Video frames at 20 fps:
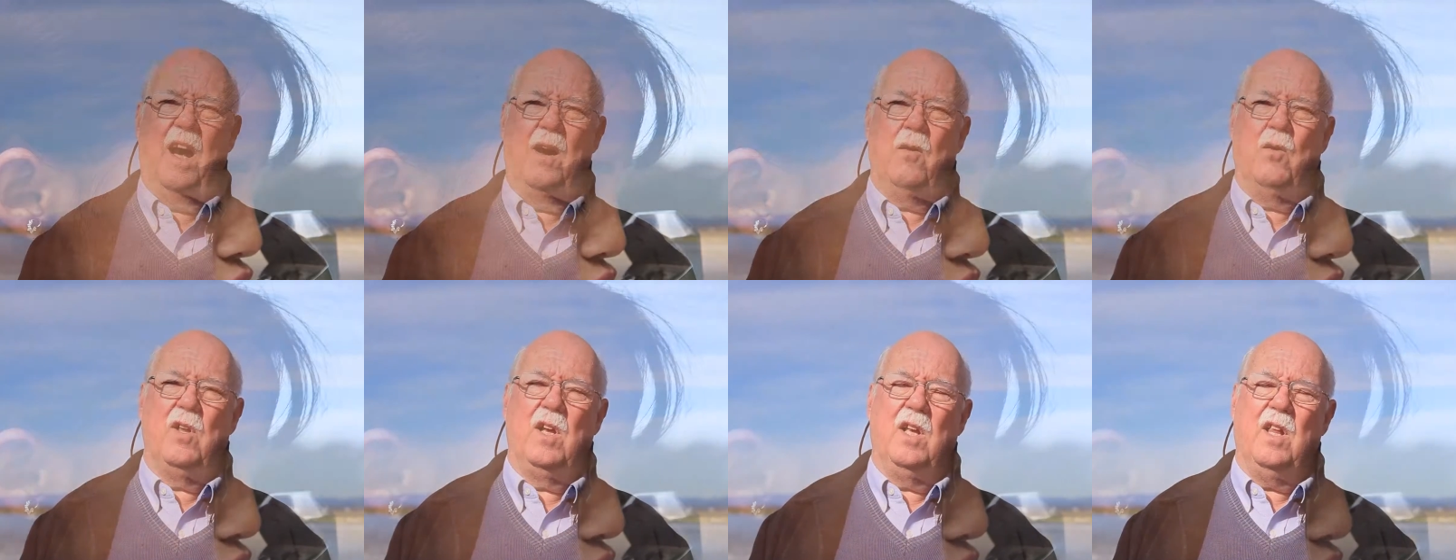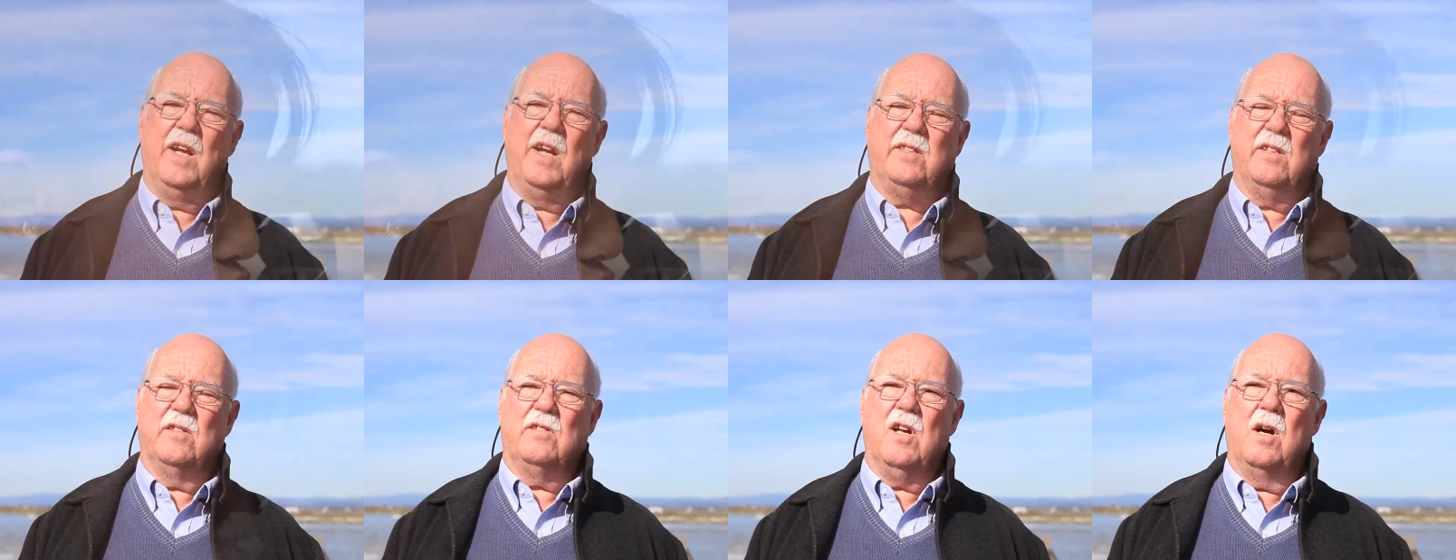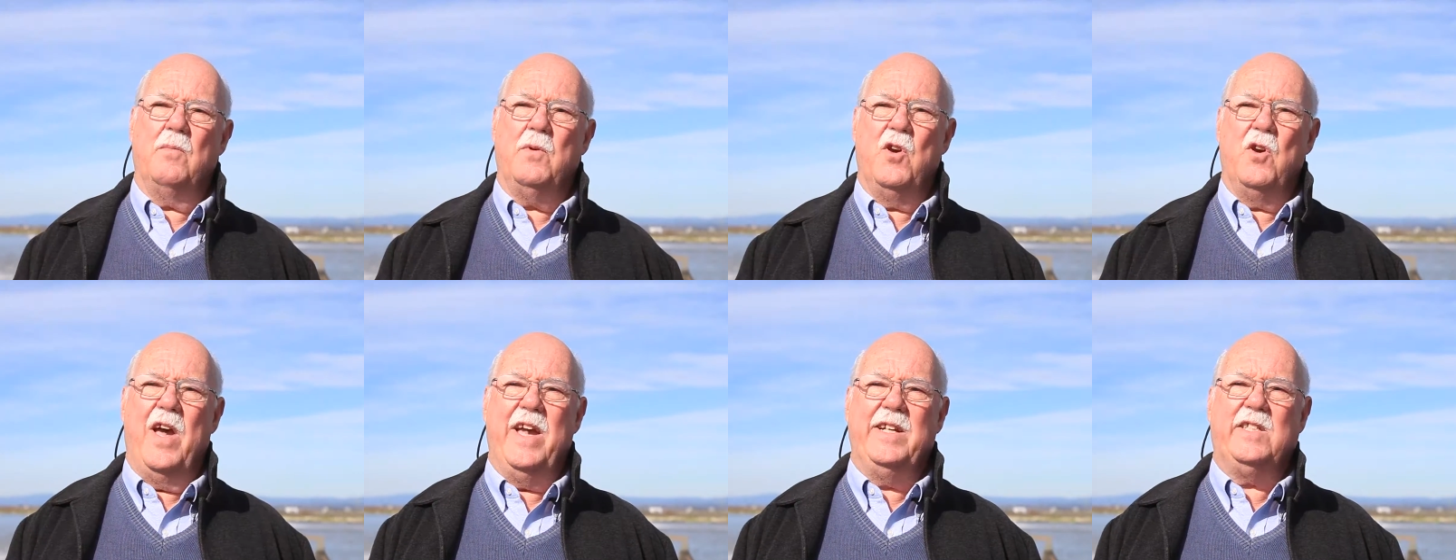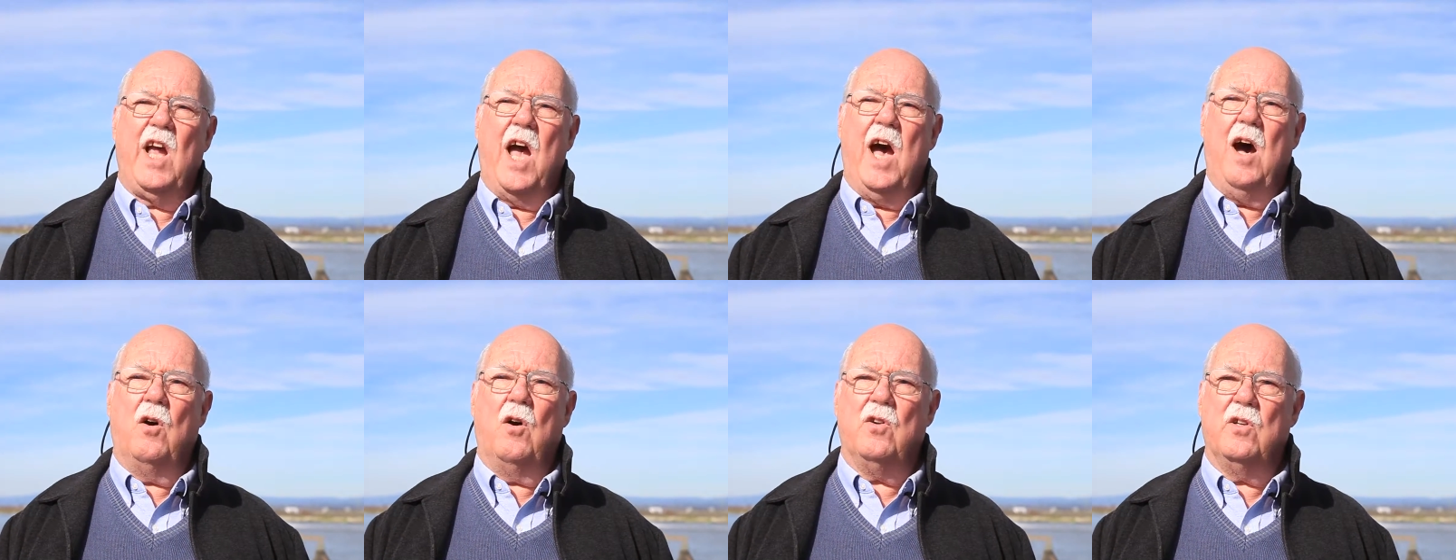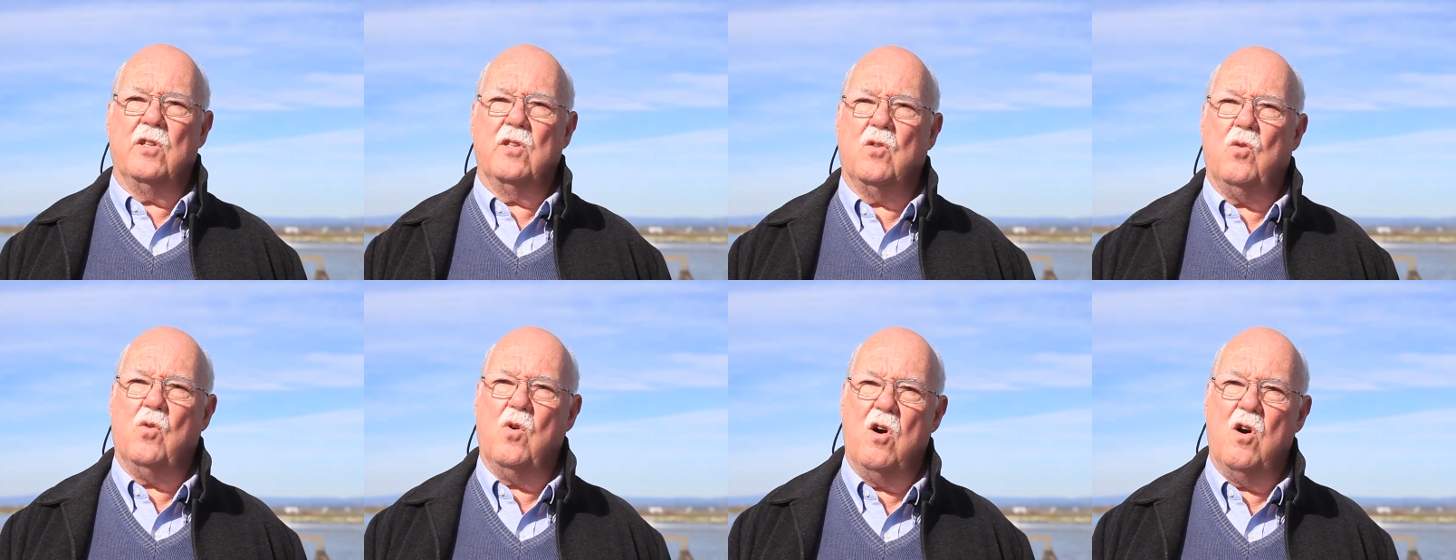I really like the W.H.
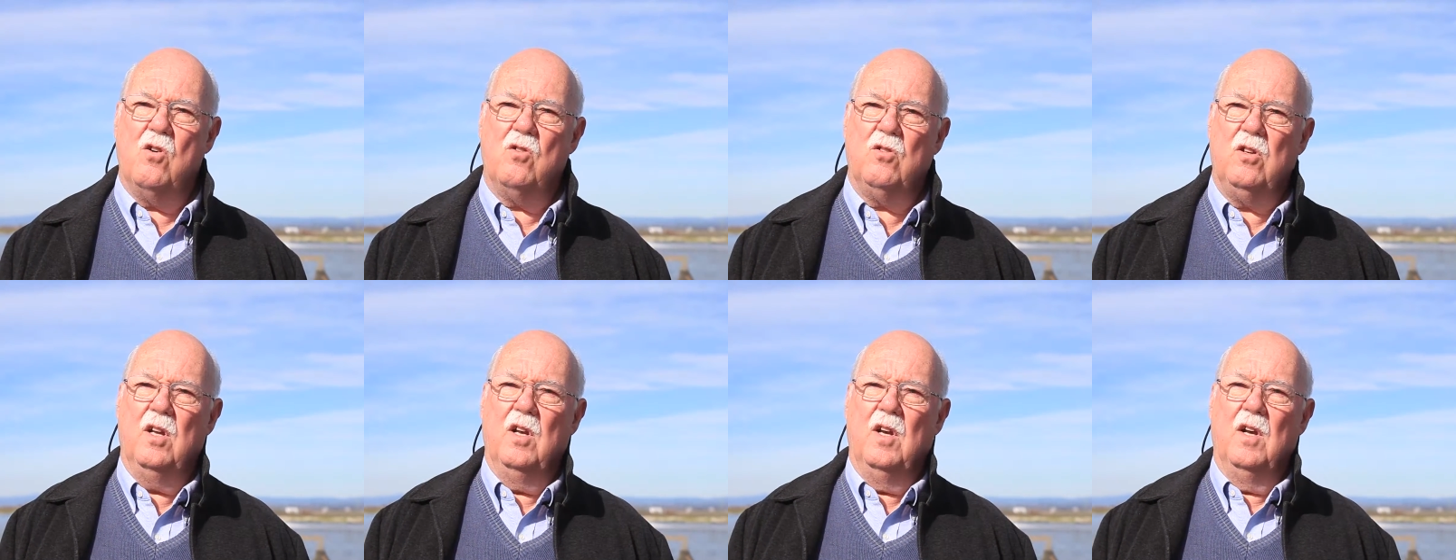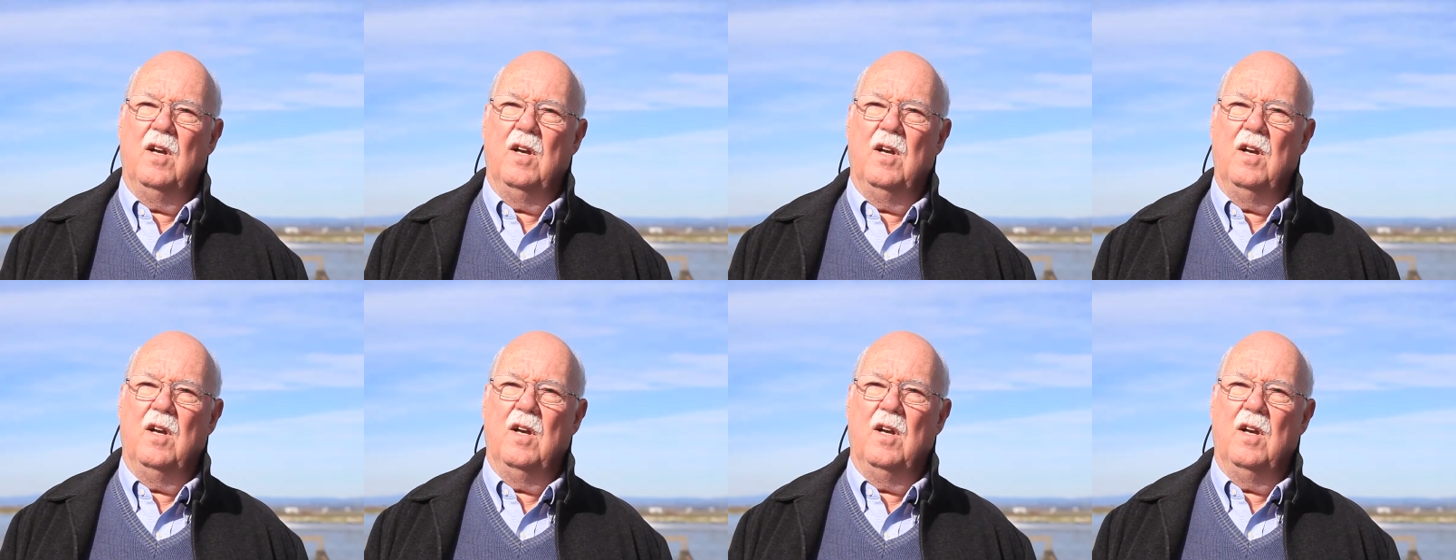Auden quote,